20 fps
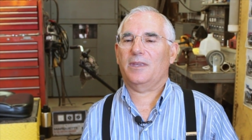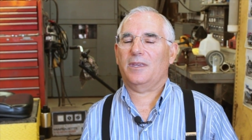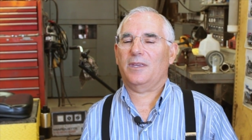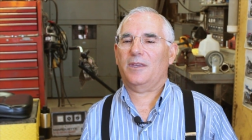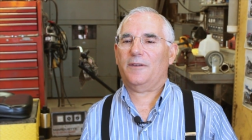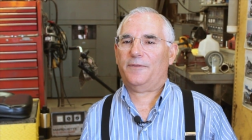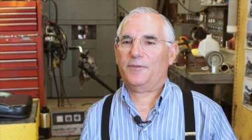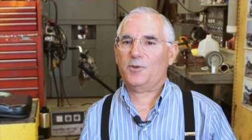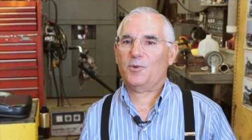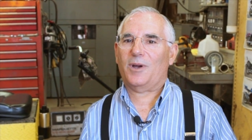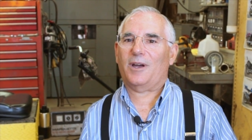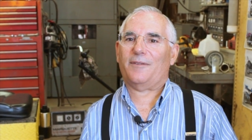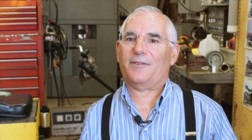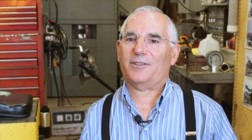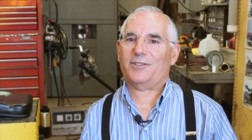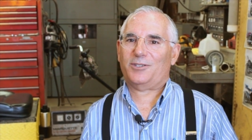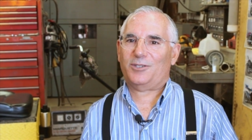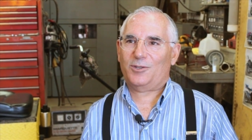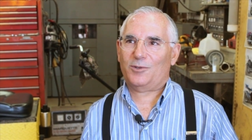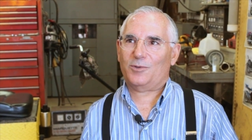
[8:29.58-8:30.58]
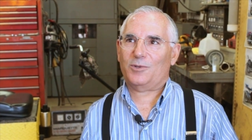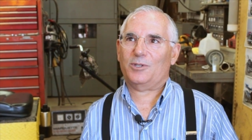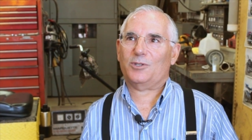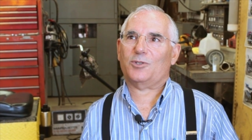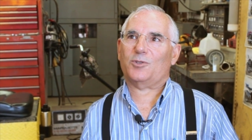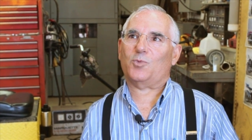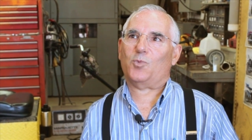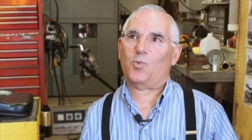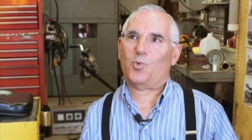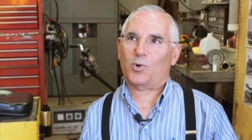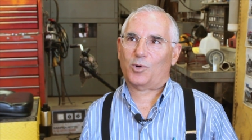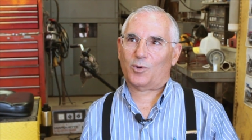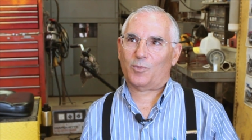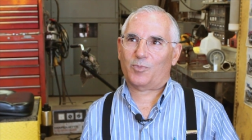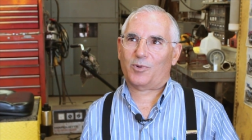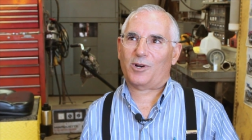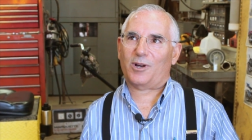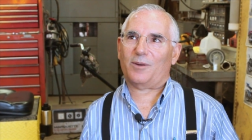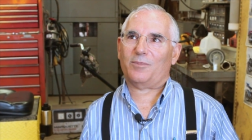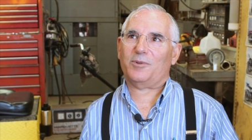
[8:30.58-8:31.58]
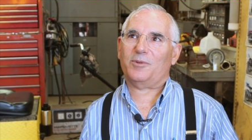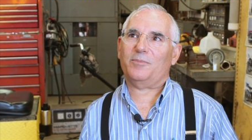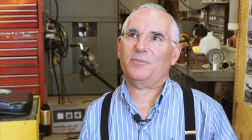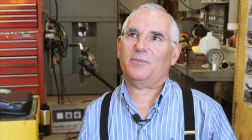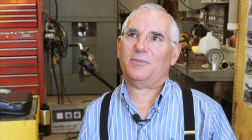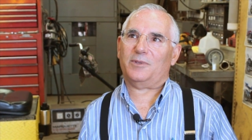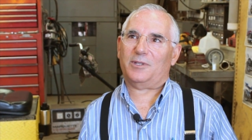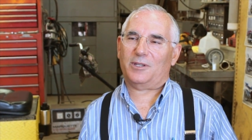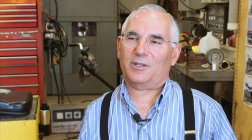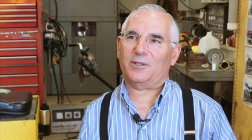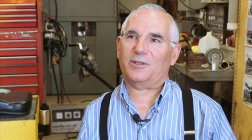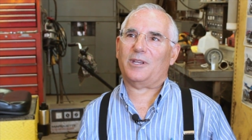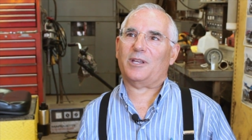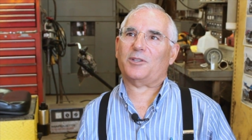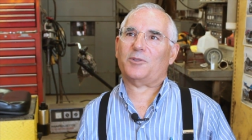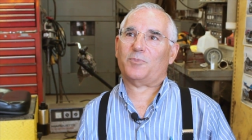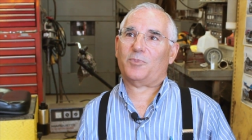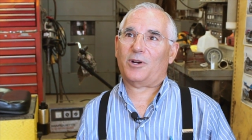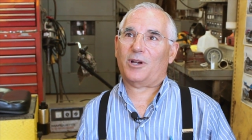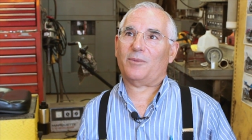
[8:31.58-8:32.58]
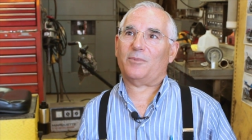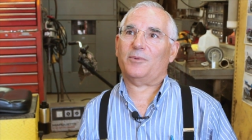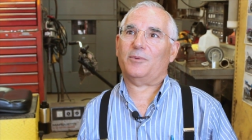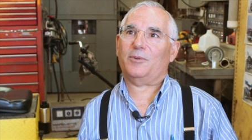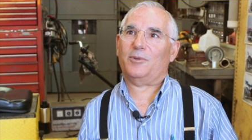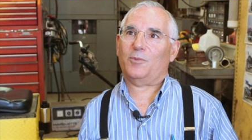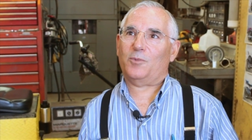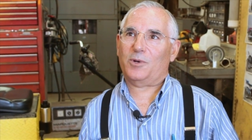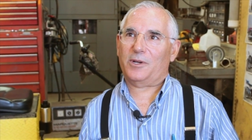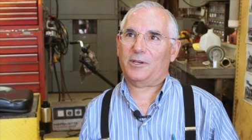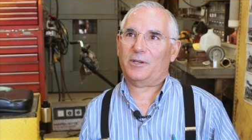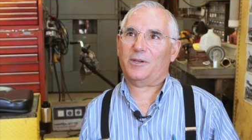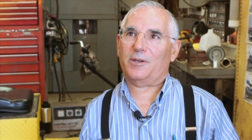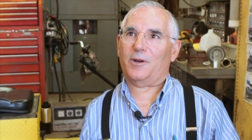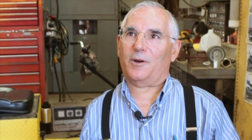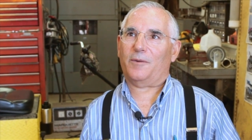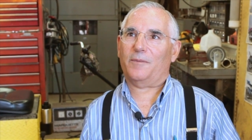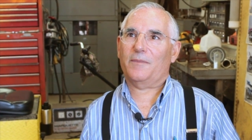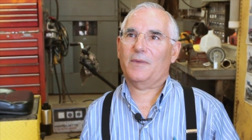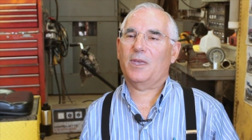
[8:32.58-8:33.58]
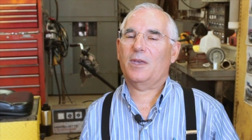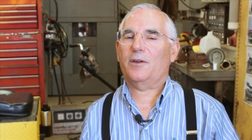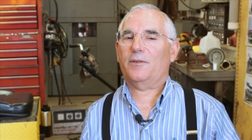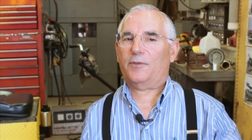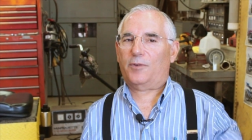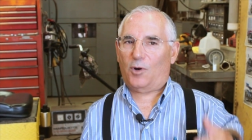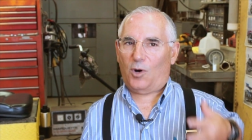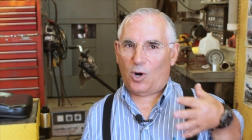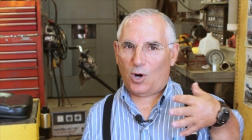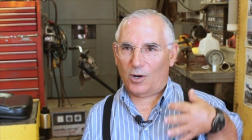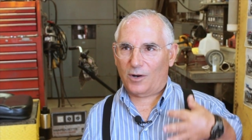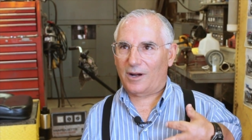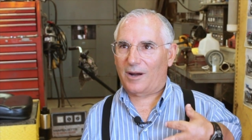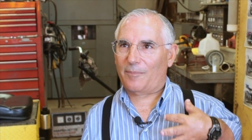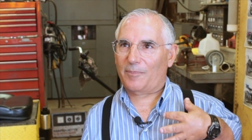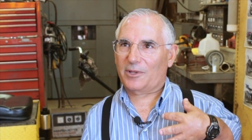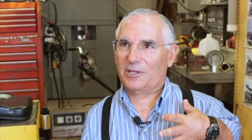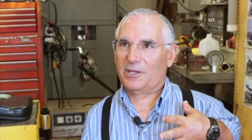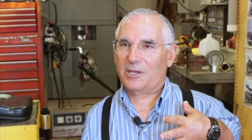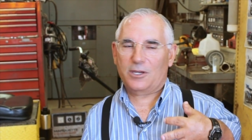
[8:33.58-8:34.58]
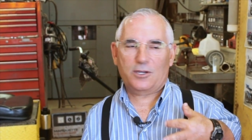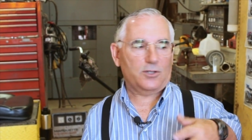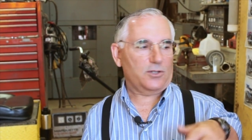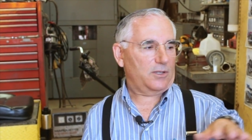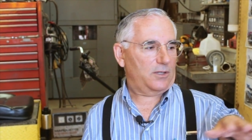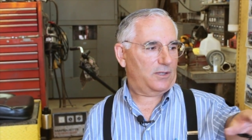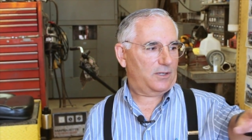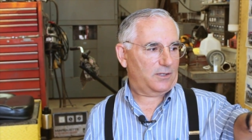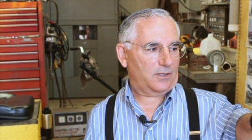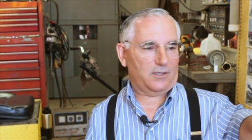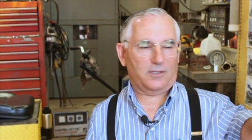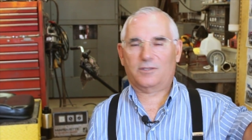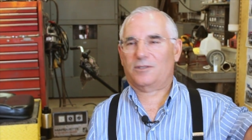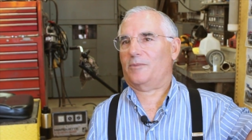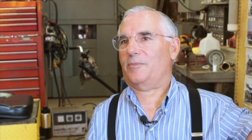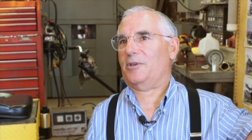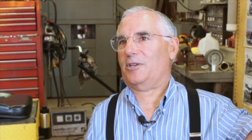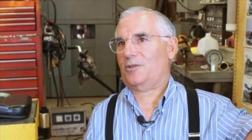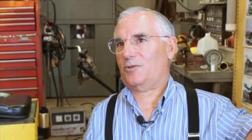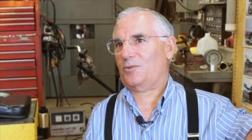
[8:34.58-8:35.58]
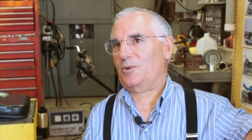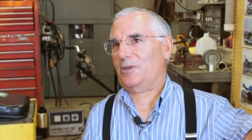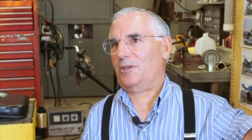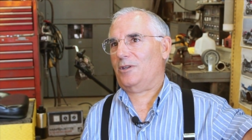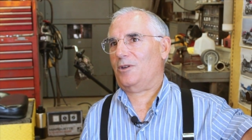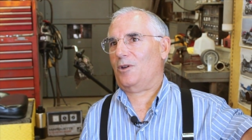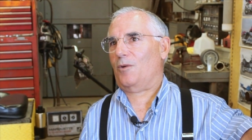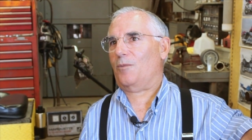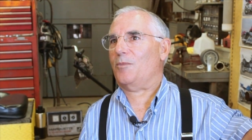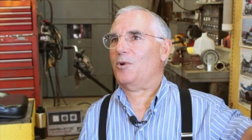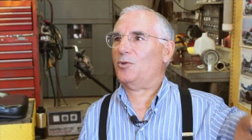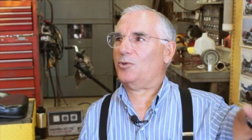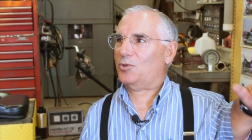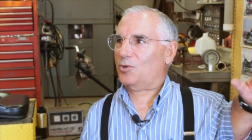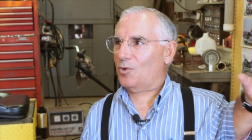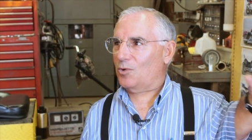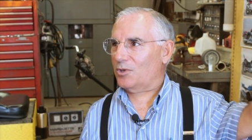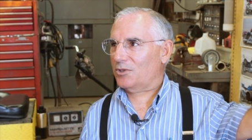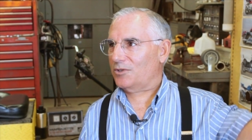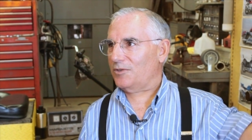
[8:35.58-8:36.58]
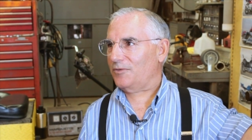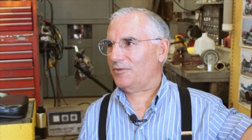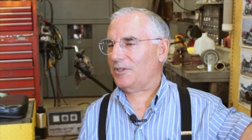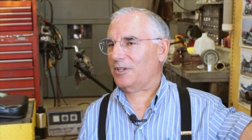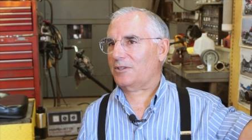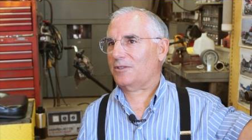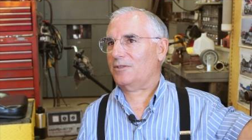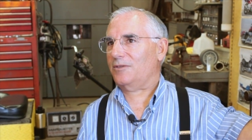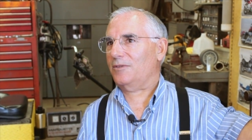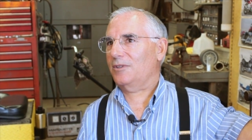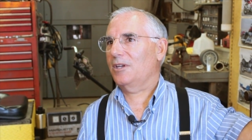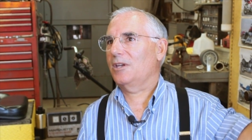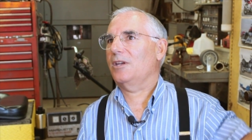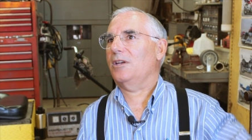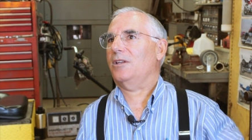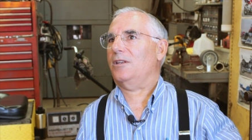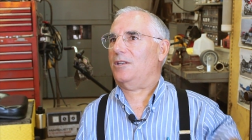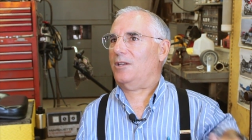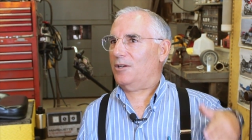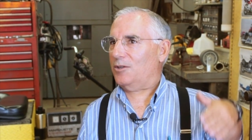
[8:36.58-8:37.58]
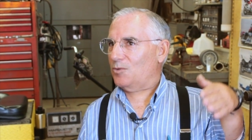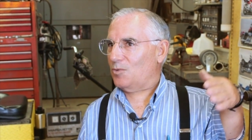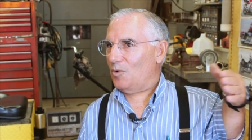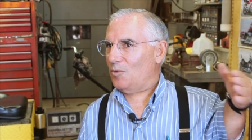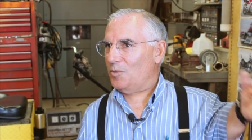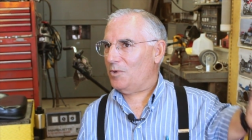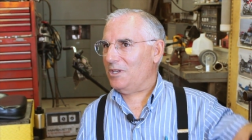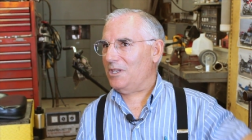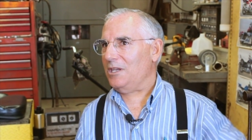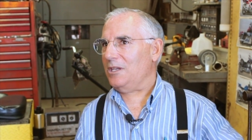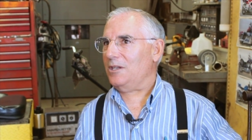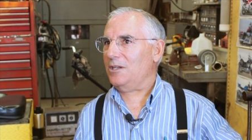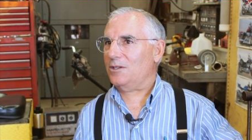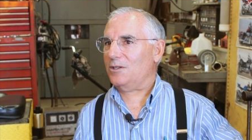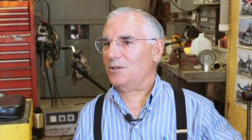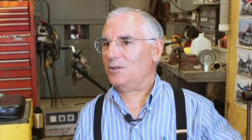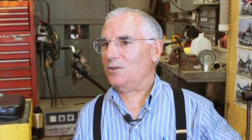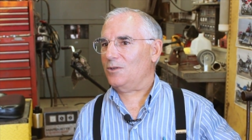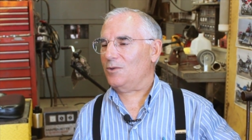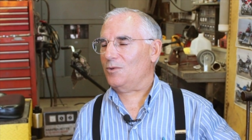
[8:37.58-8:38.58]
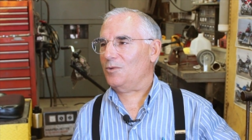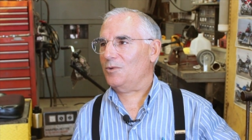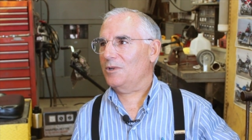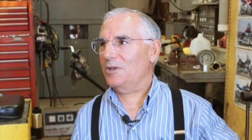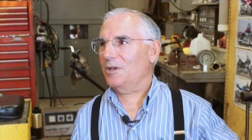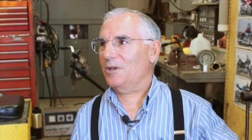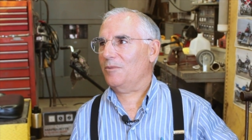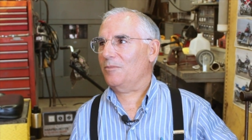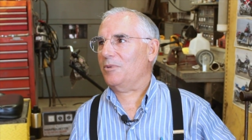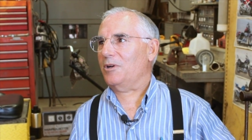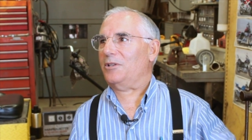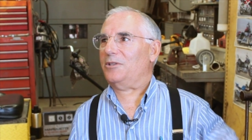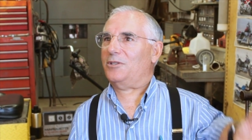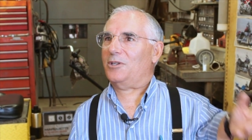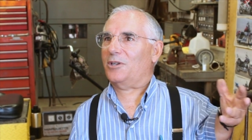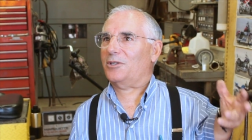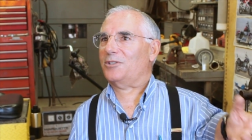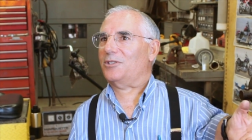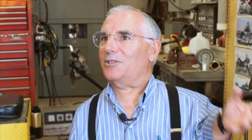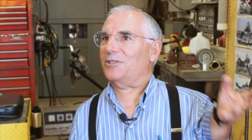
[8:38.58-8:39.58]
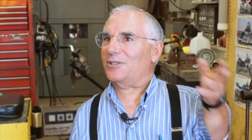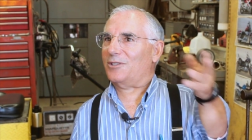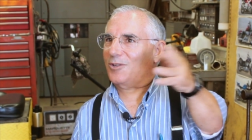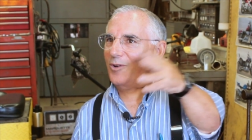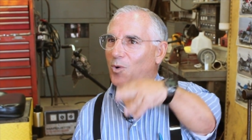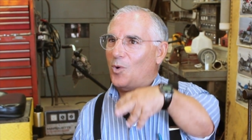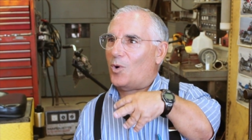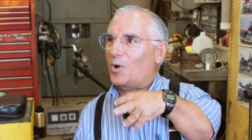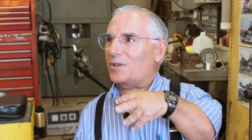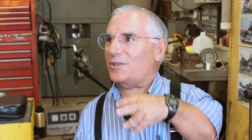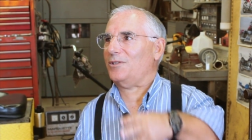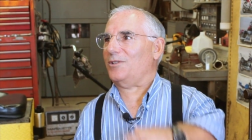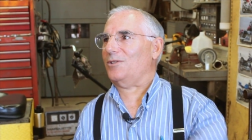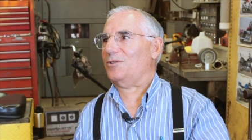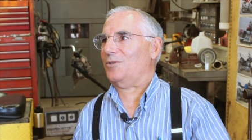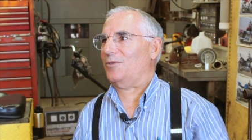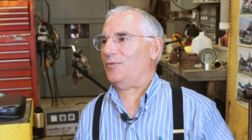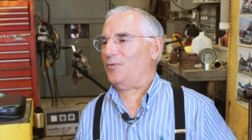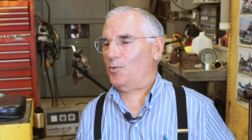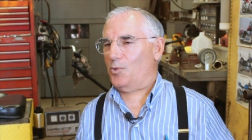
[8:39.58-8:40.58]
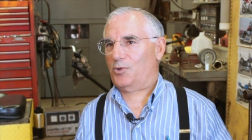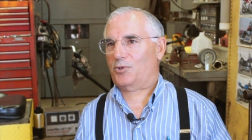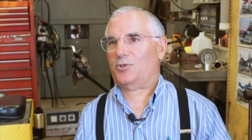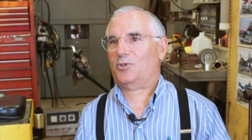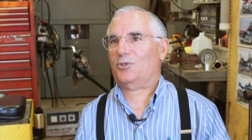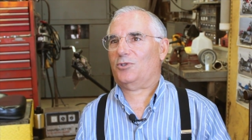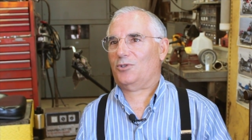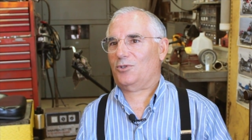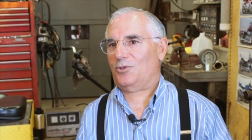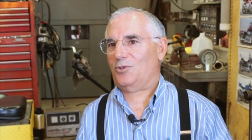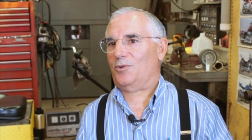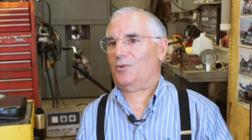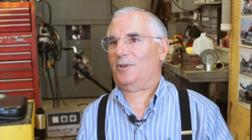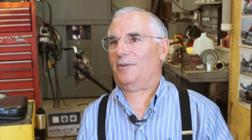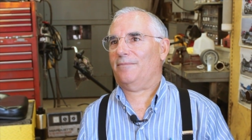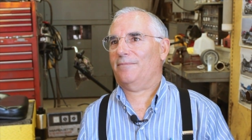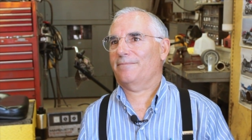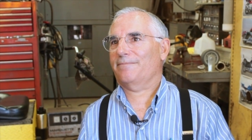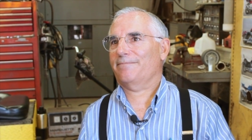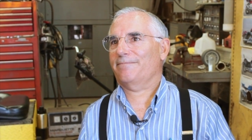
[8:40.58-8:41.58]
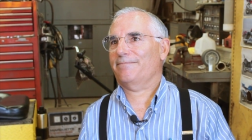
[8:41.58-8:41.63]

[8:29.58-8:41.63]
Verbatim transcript: If you have a serious water problem, then that's probably the way to go. For our application, this is the best way to go. Most cost effective, does what we need it to do, but doesn't cost us a fortune to do it.